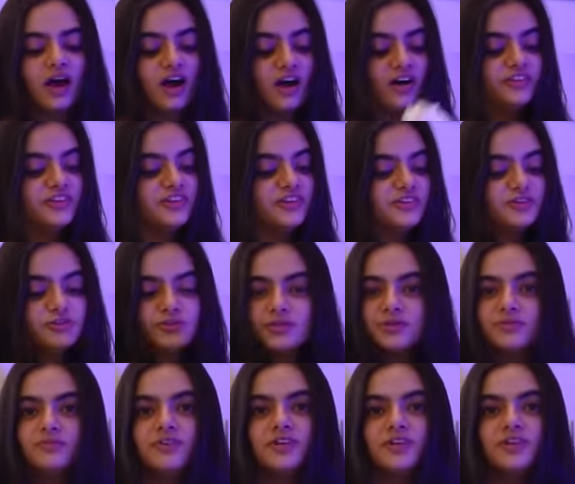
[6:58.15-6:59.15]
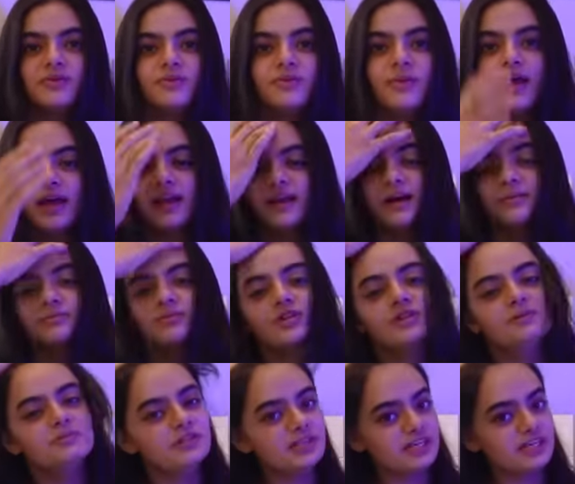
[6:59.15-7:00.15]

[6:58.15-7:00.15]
other YouTube video where I'm gonna be